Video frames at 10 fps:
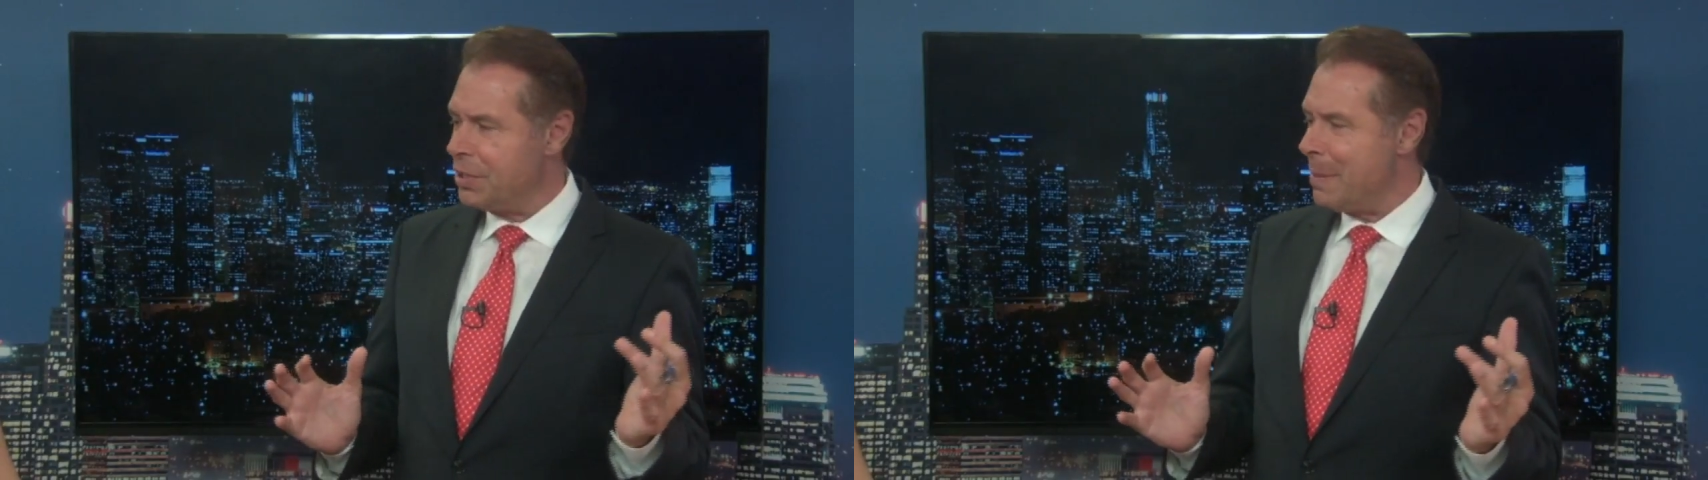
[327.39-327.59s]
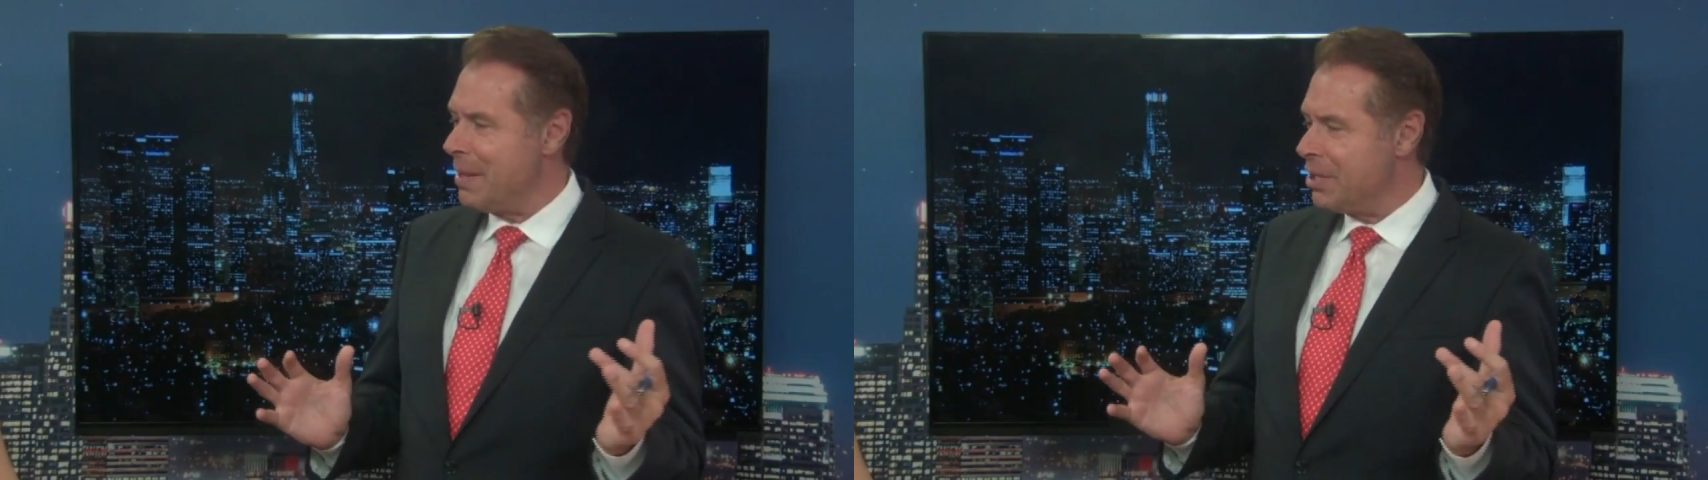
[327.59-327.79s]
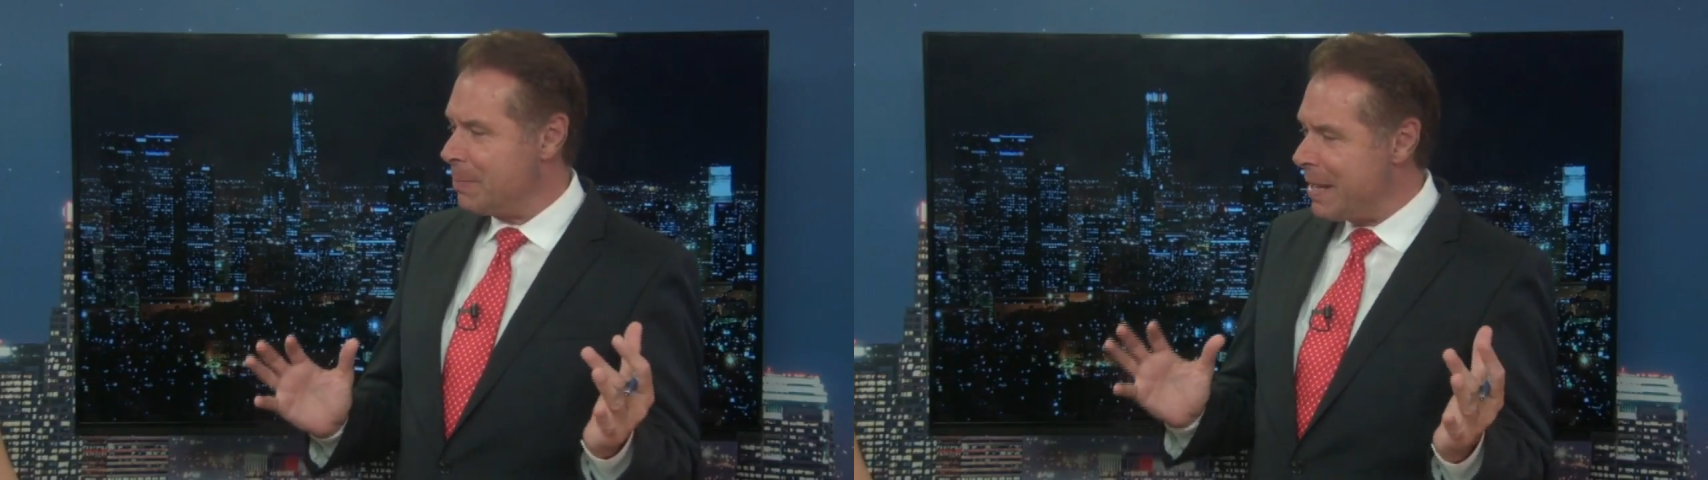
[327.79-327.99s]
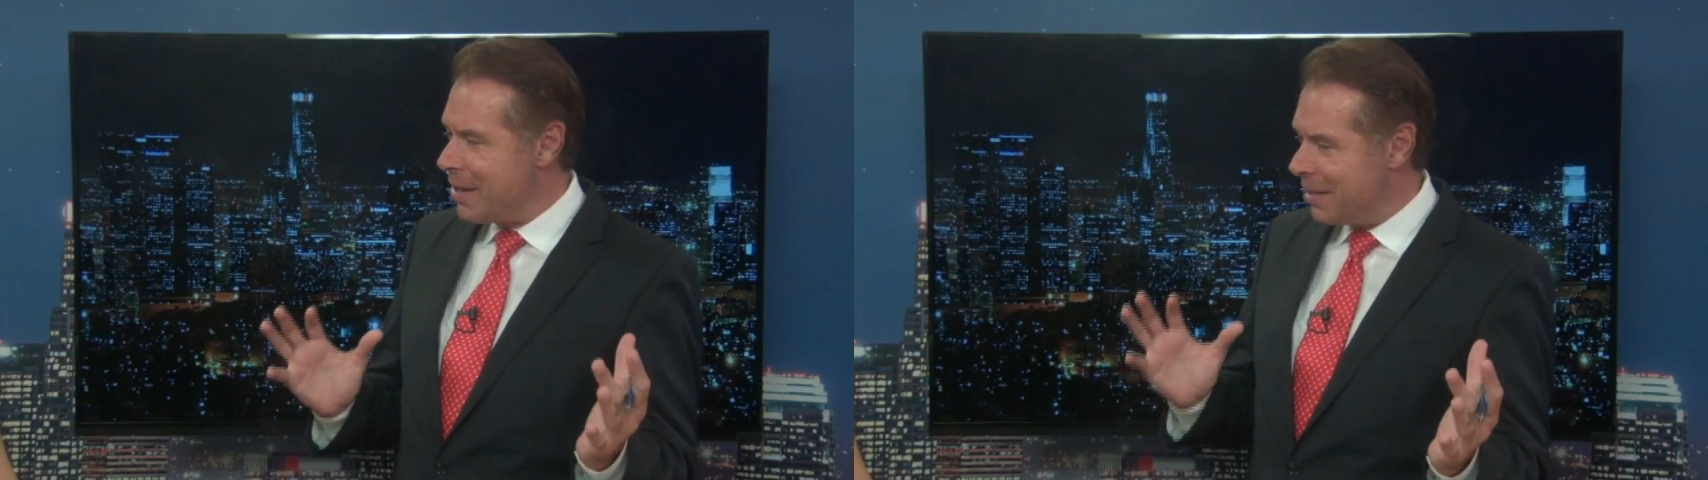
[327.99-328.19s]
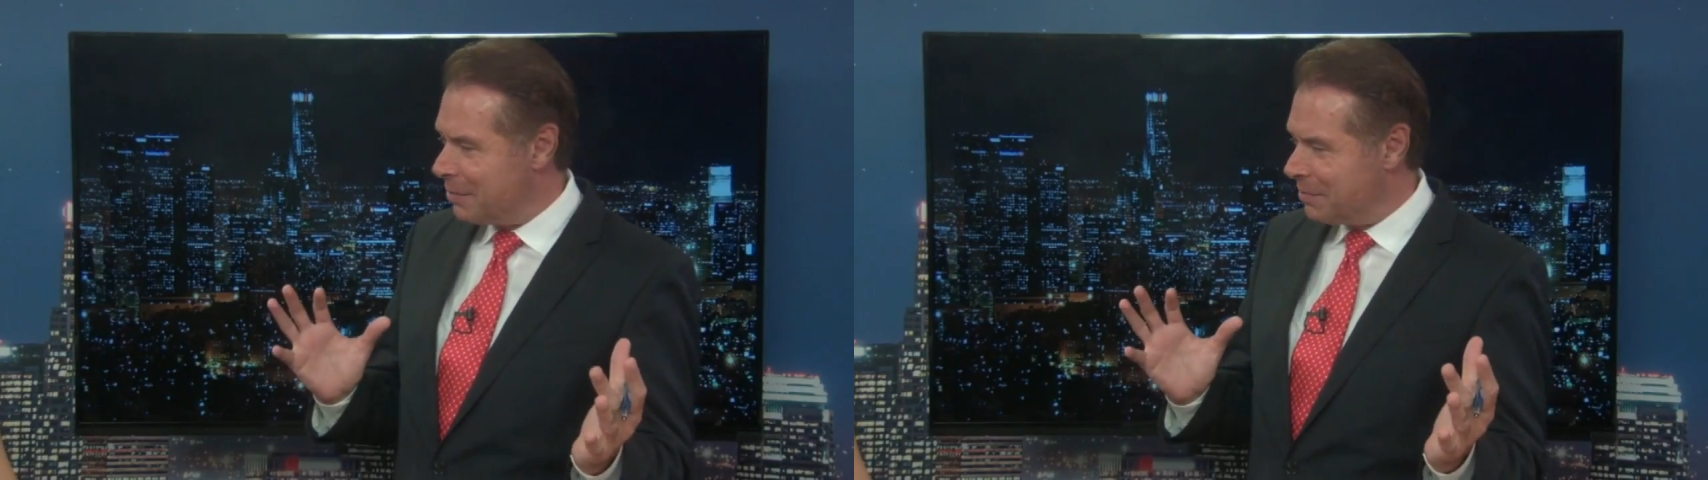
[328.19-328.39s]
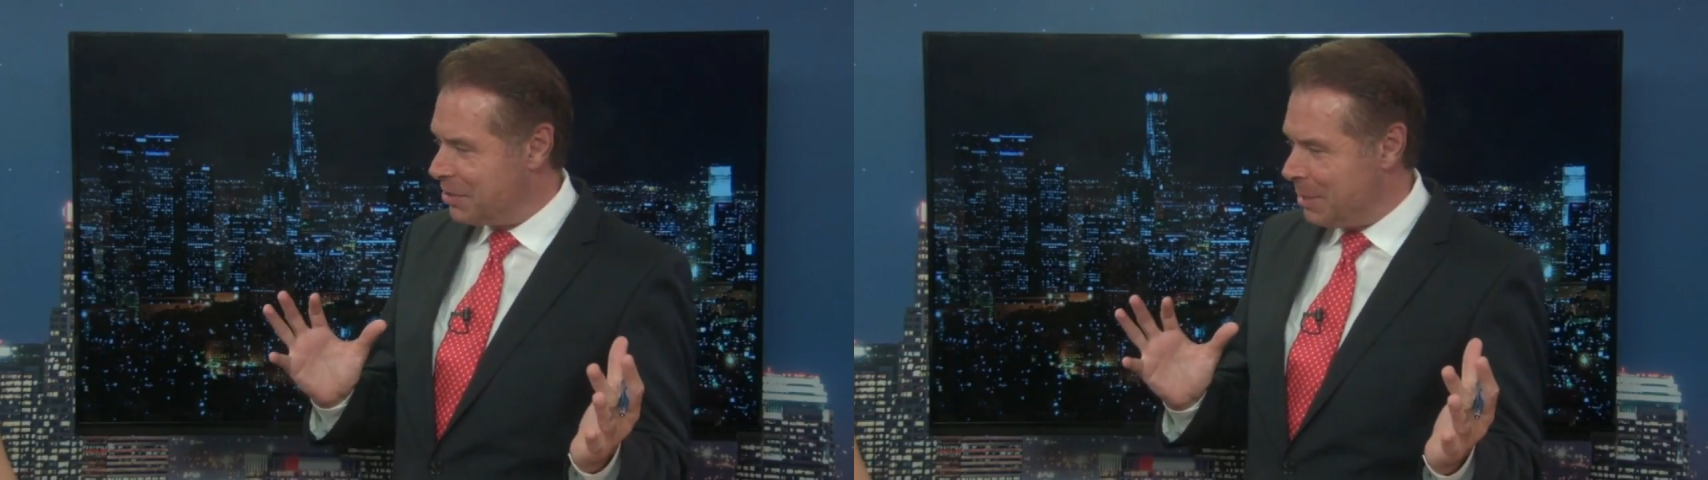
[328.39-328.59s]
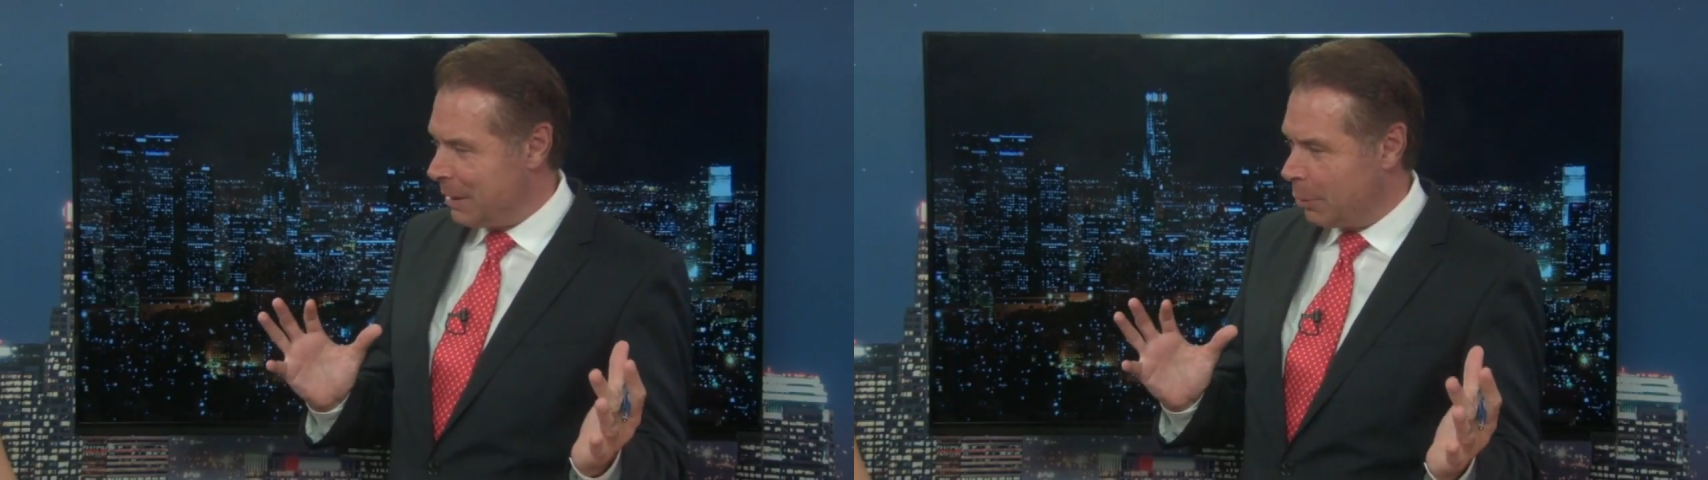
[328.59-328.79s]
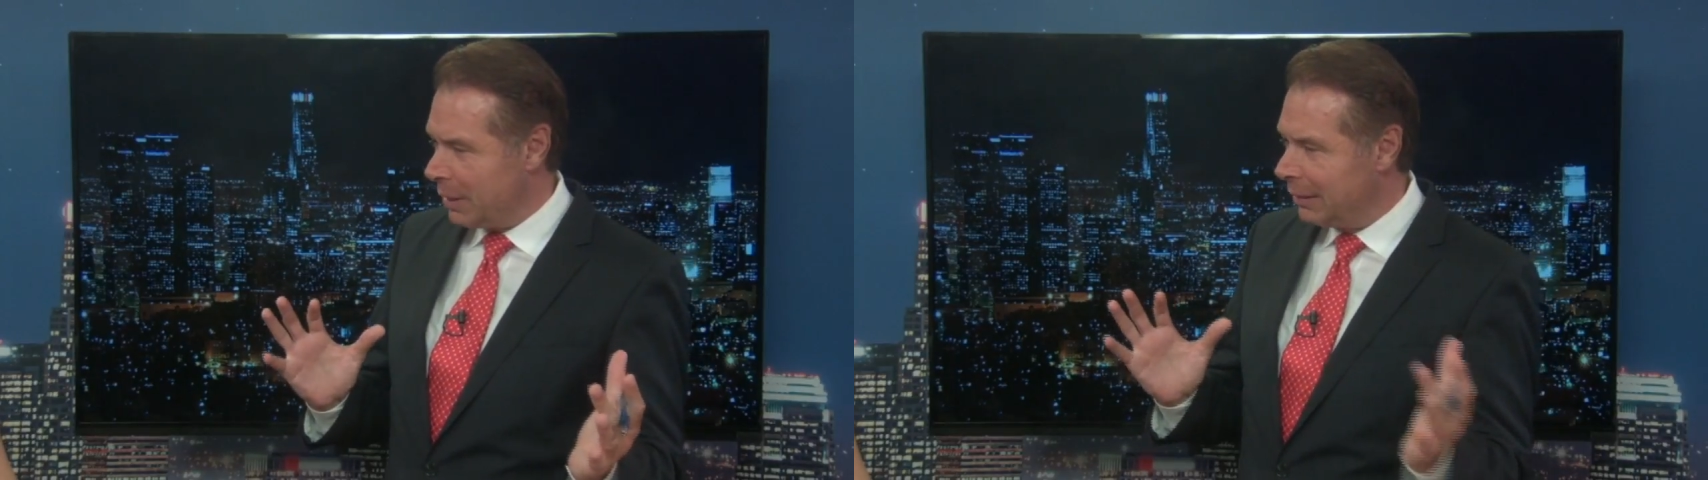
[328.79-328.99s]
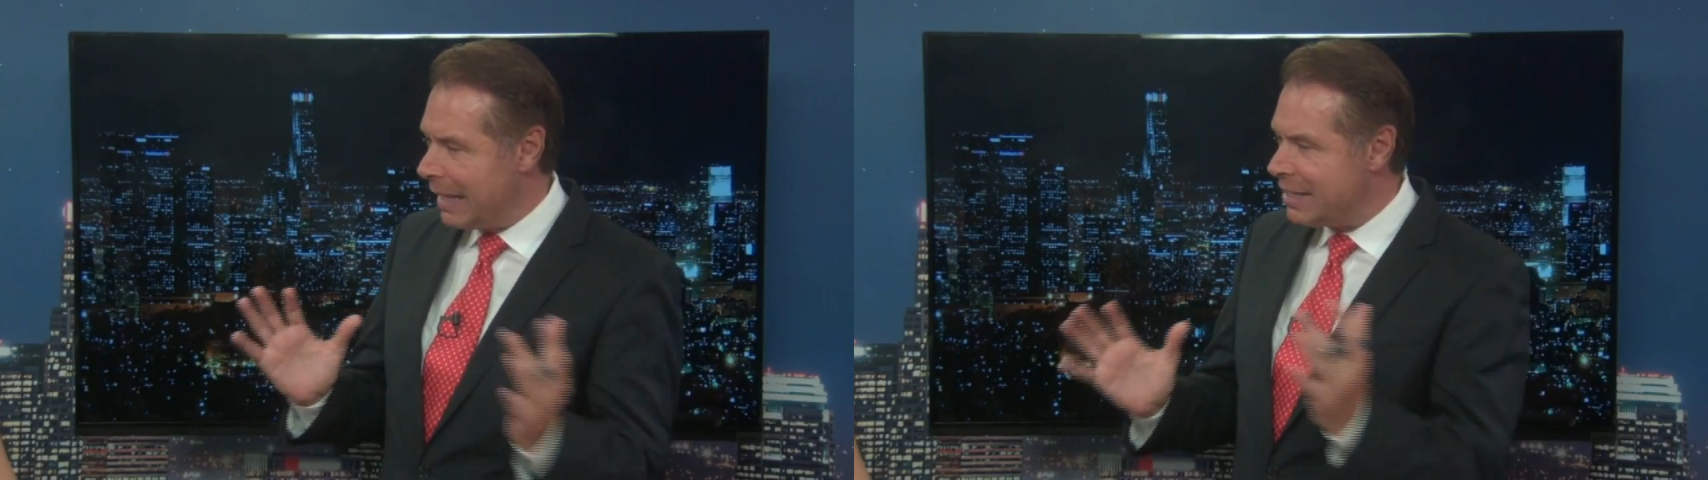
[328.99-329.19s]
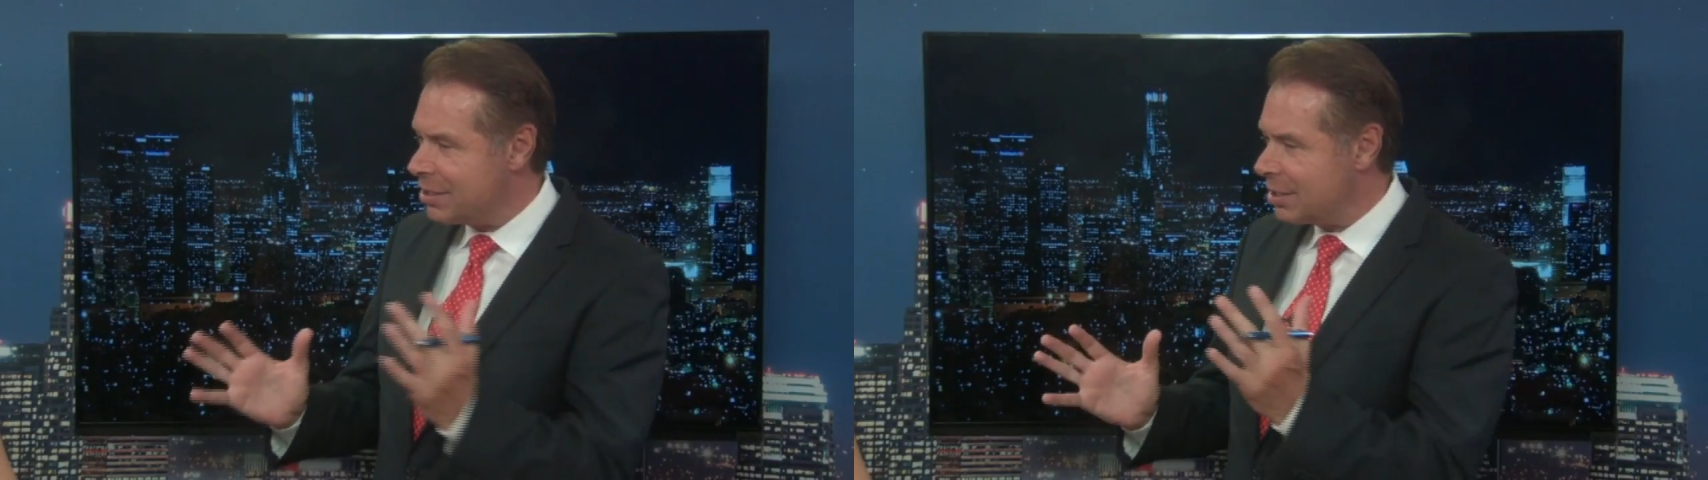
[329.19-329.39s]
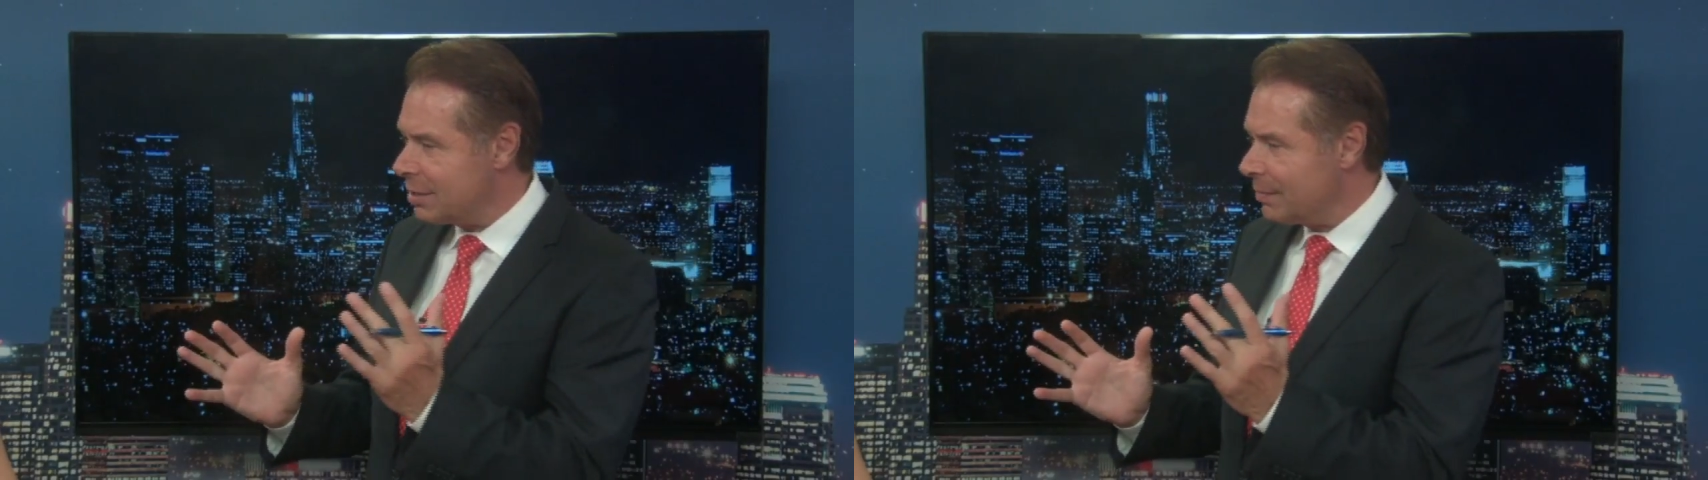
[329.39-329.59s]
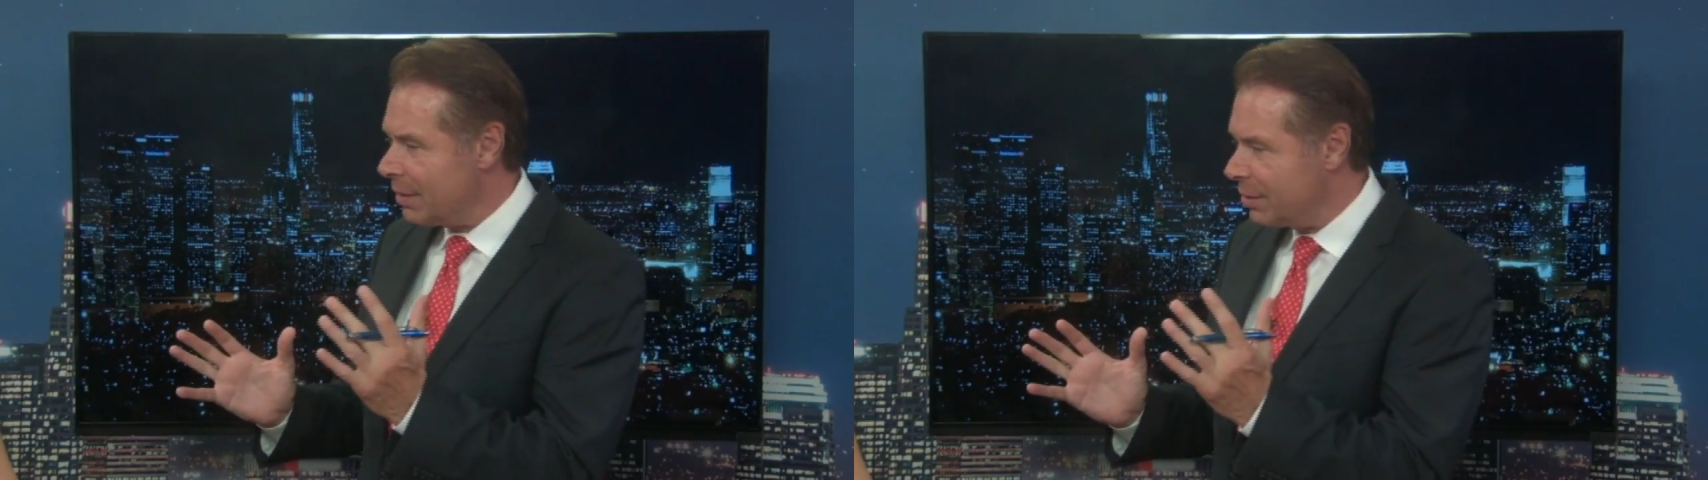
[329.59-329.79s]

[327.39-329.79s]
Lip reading: this may not seem like it relates